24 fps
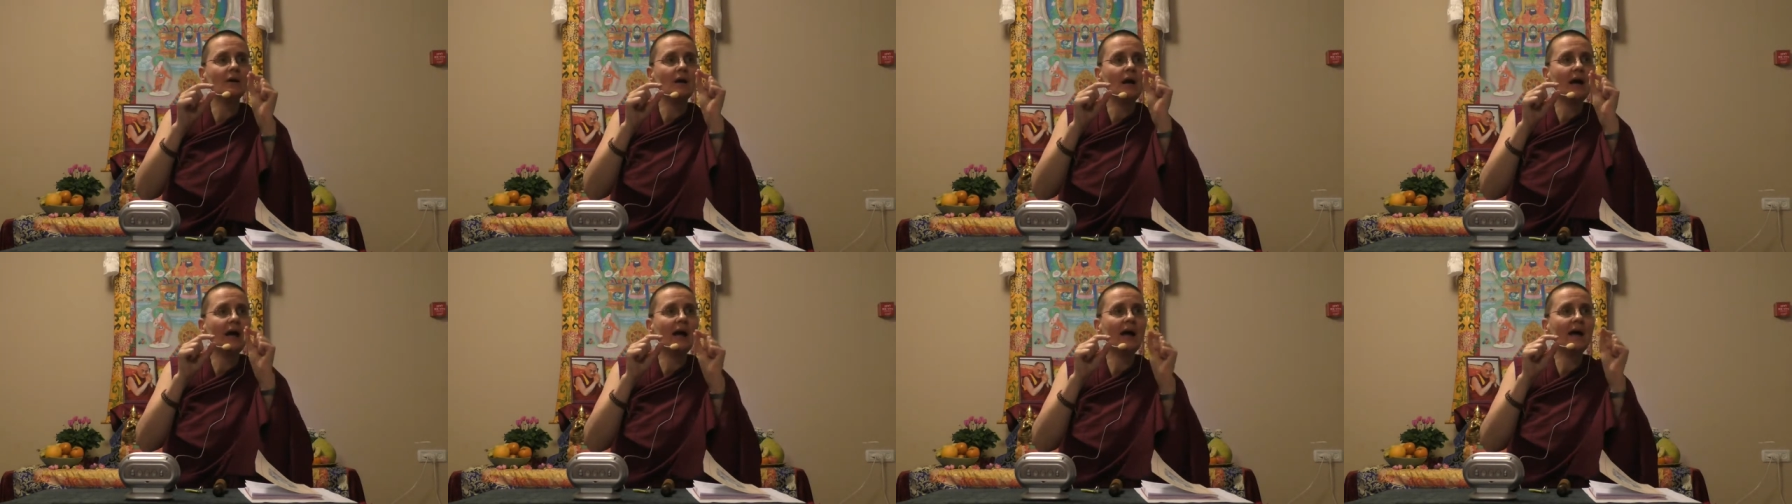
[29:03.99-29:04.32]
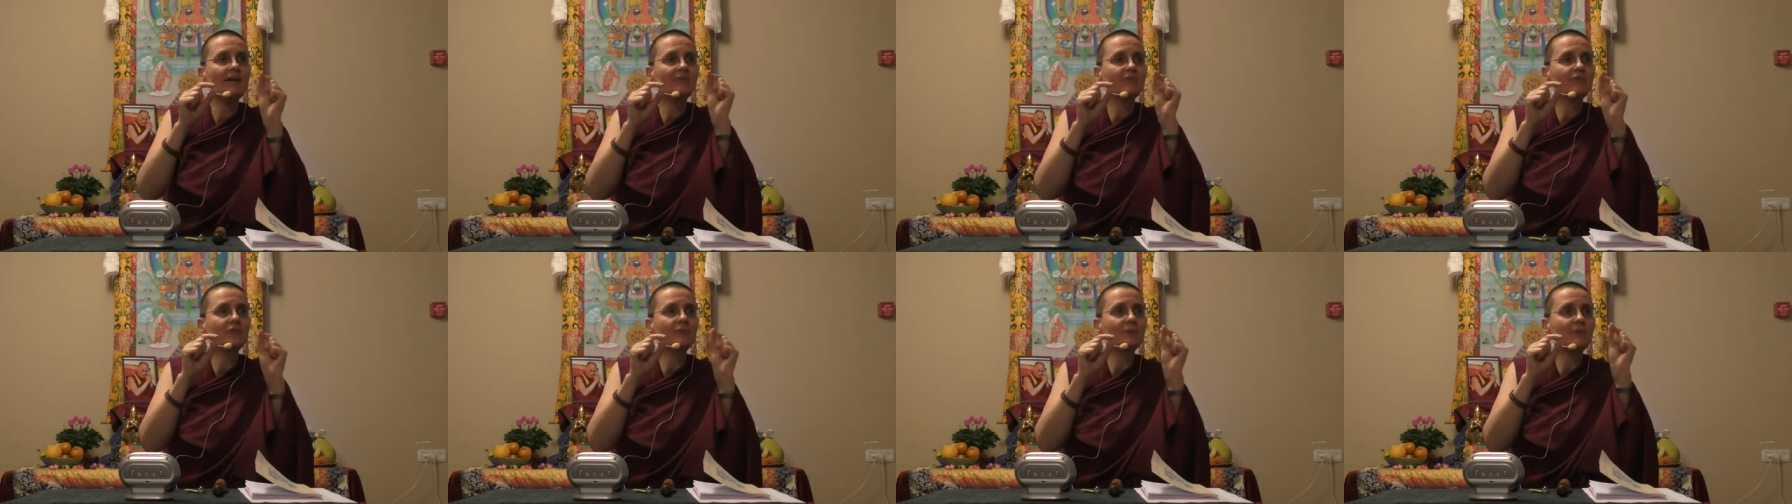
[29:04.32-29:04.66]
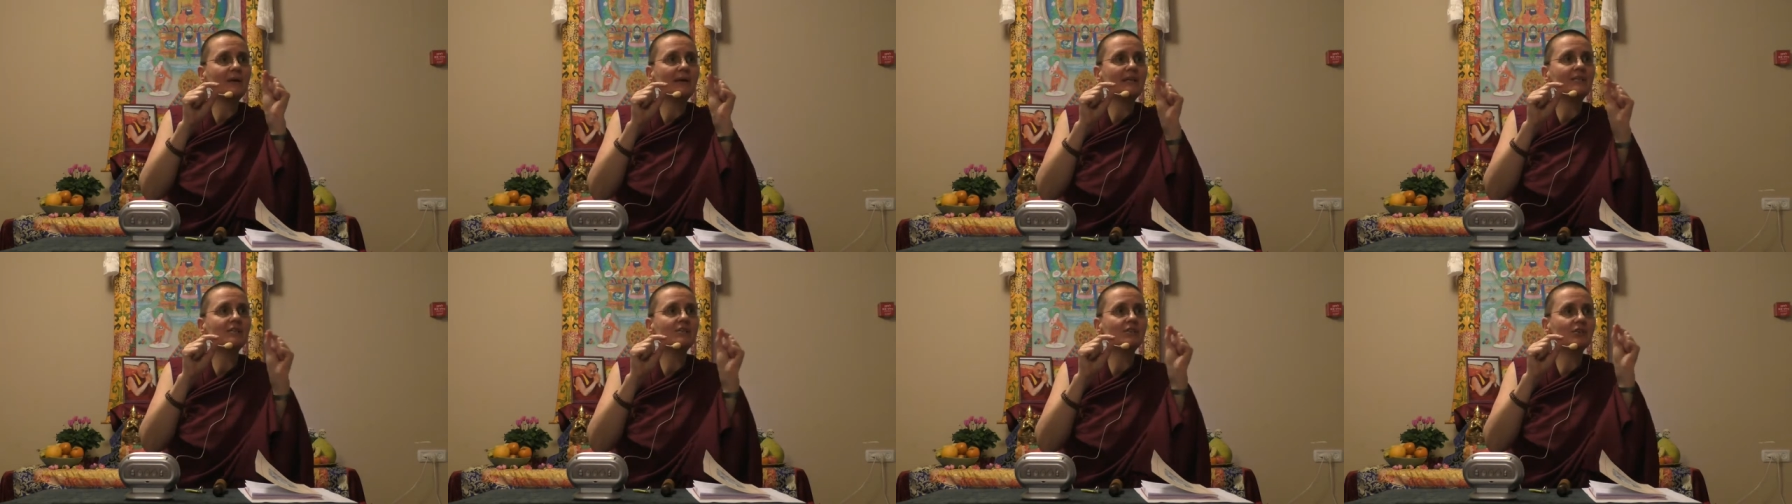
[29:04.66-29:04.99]
have
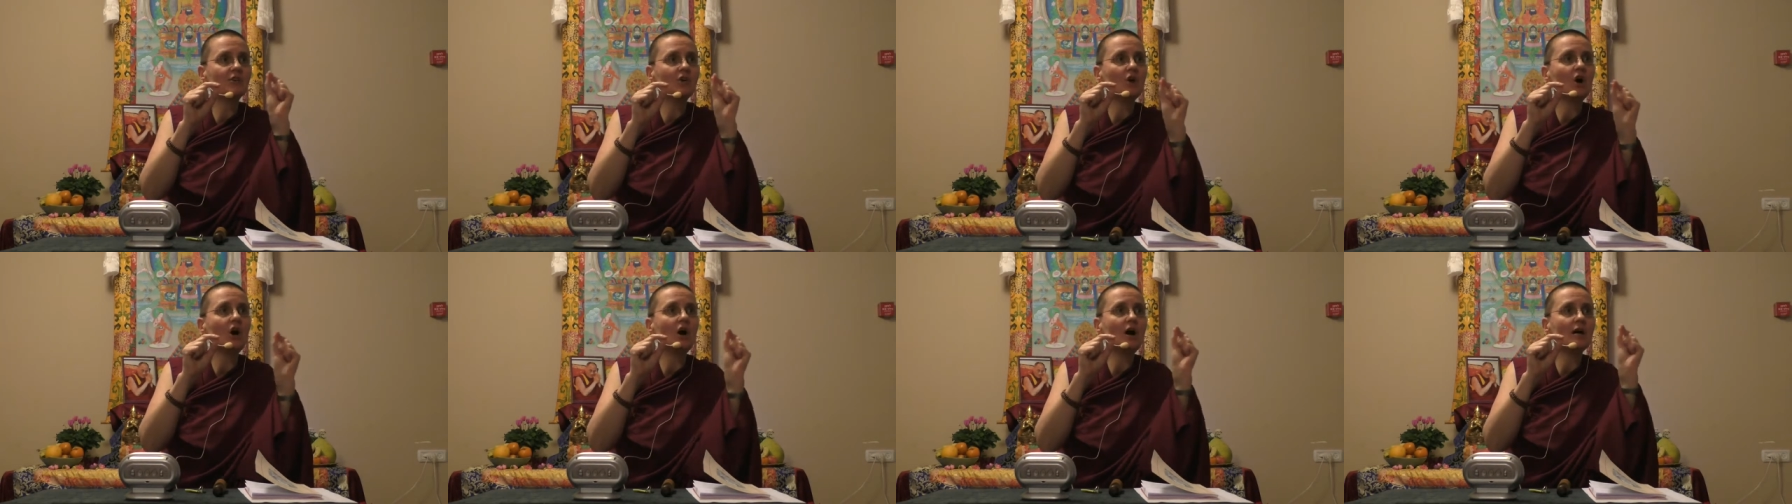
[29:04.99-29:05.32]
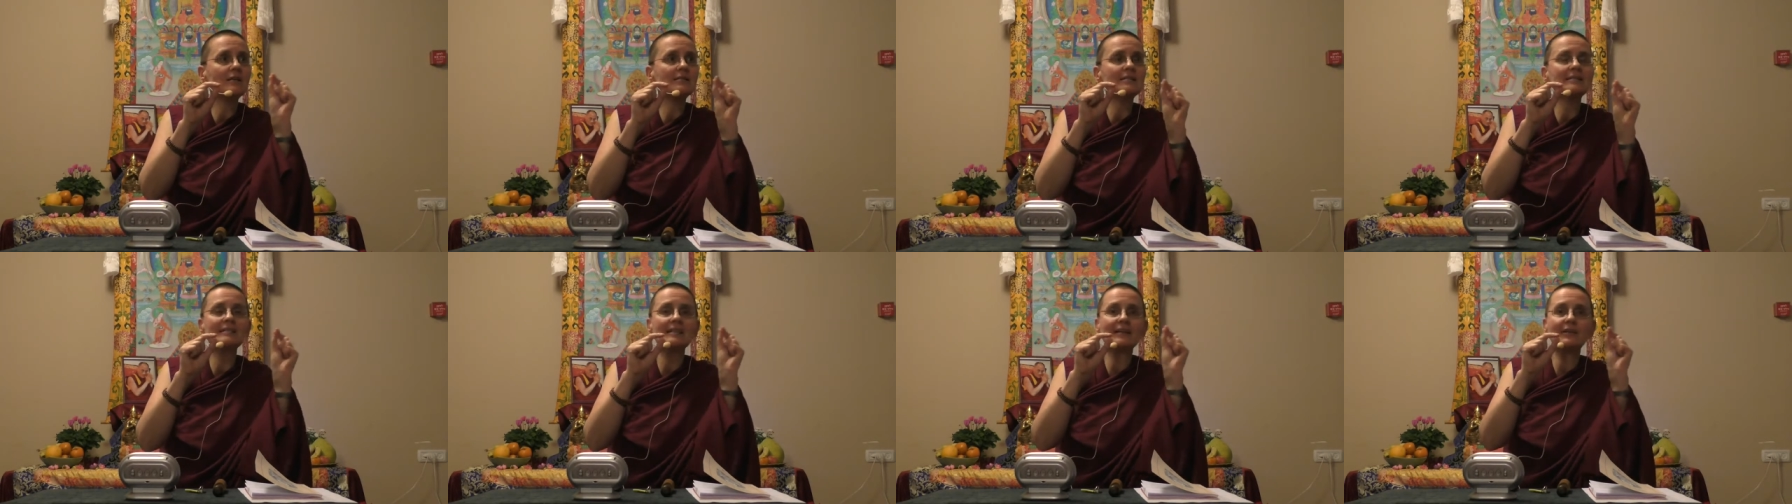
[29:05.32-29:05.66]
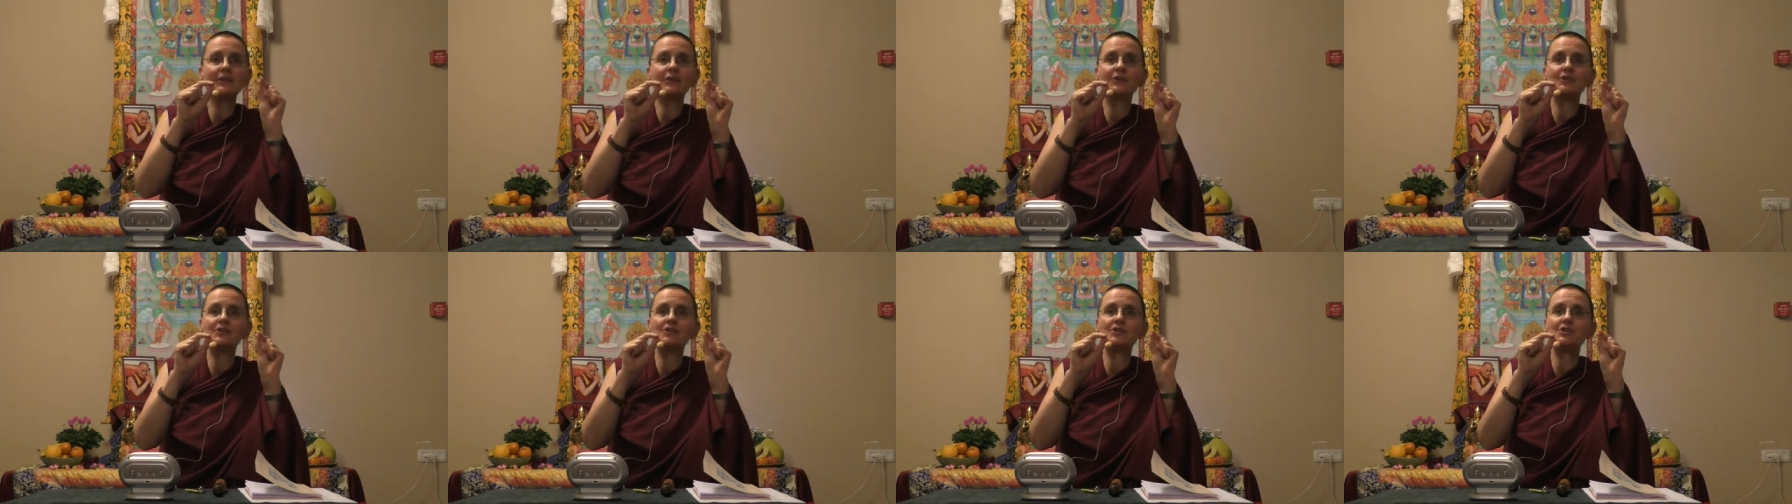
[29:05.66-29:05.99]
created the causes
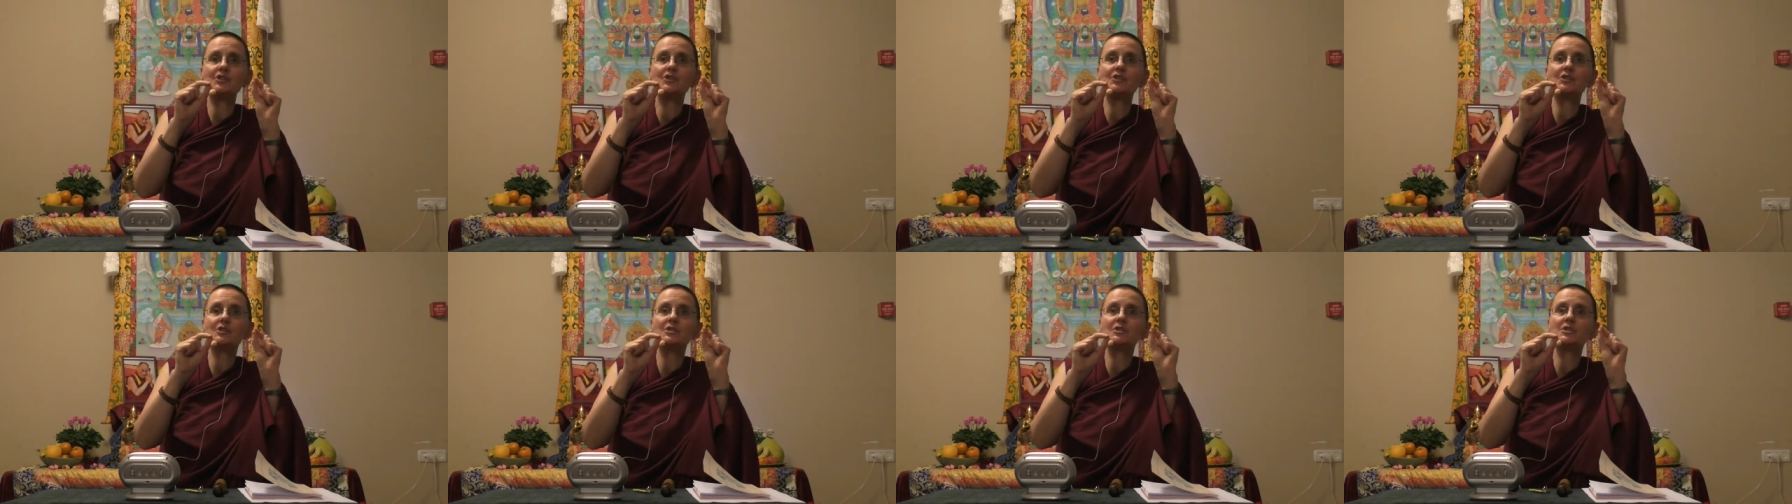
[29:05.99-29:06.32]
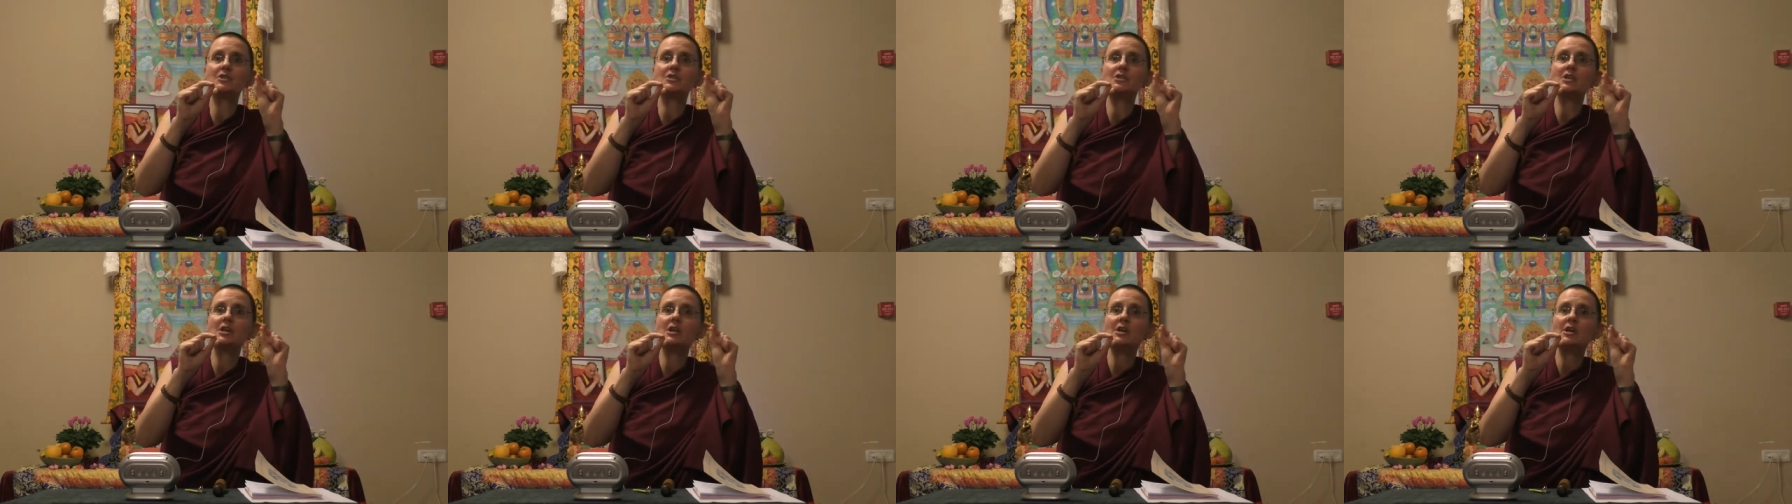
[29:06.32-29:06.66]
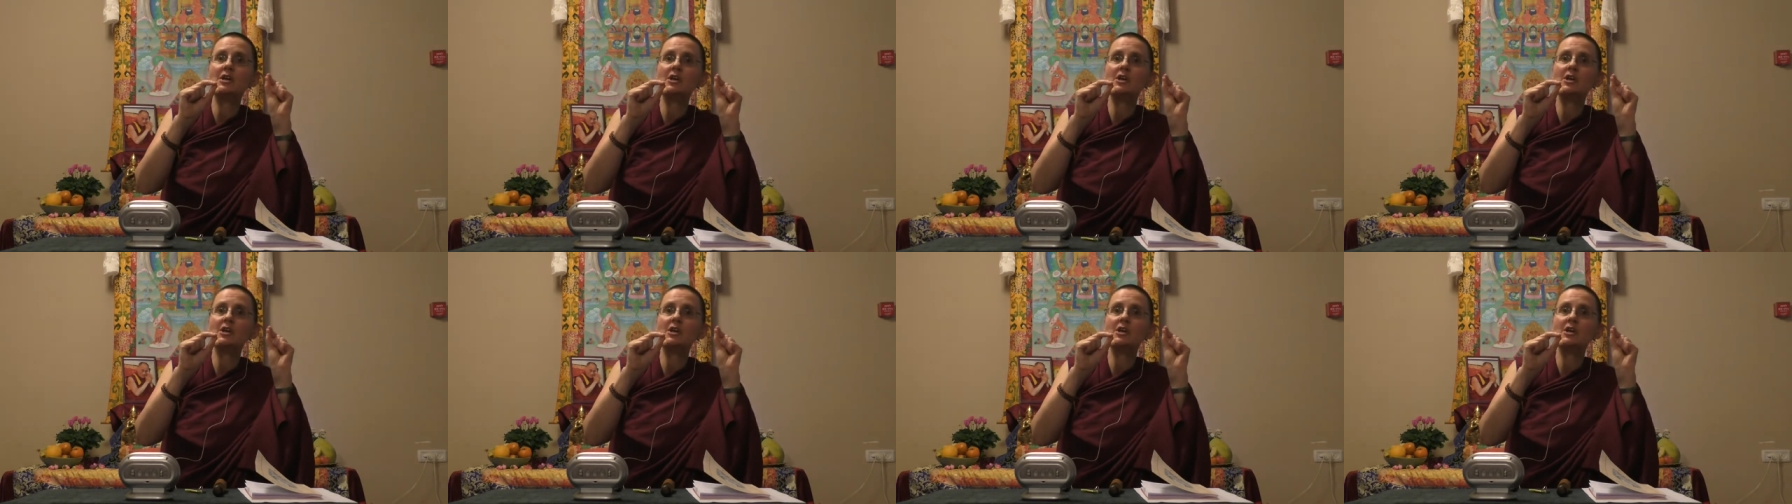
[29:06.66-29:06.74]
and conditions